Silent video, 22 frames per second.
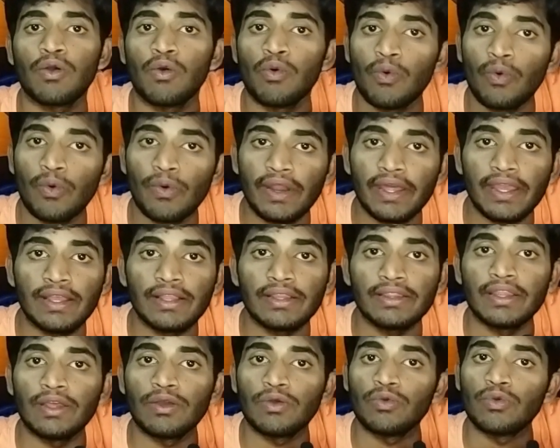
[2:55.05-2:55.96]

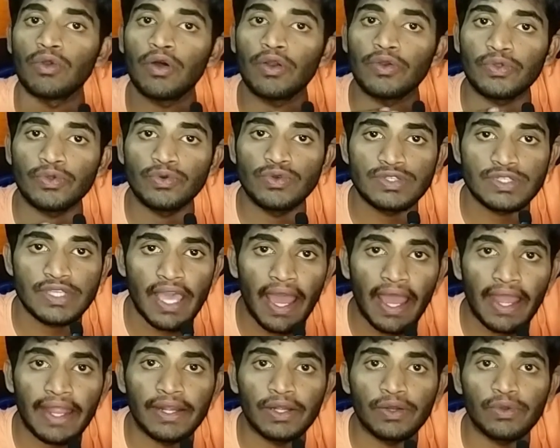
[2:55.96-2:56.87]
coding, they will not use
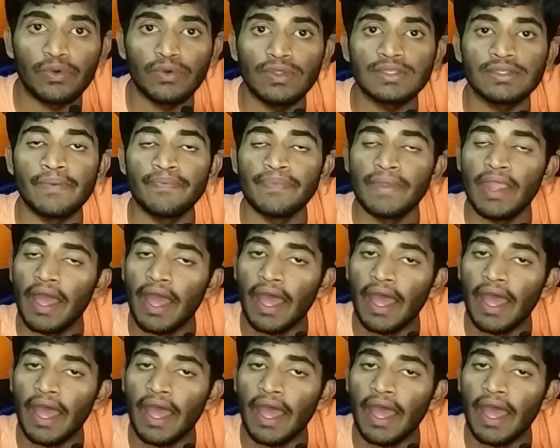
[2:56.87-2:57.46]
AI tools,